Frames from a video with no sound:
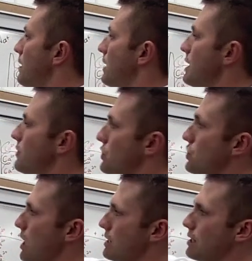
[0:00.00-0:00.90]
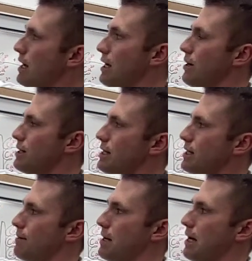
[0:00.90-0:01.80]
Okay, so just like our
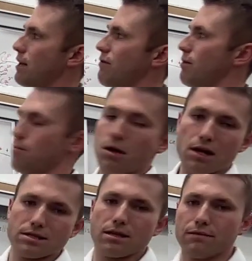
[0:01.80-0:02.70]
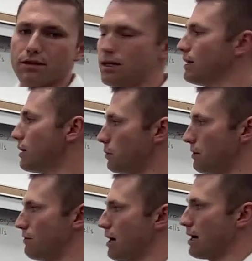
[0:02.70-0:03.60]
system, negative and positive,
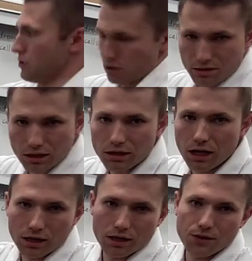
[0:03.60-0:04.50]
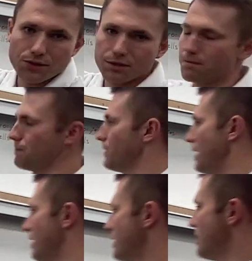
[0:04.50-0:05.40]
we've got just a lot of those. Okay,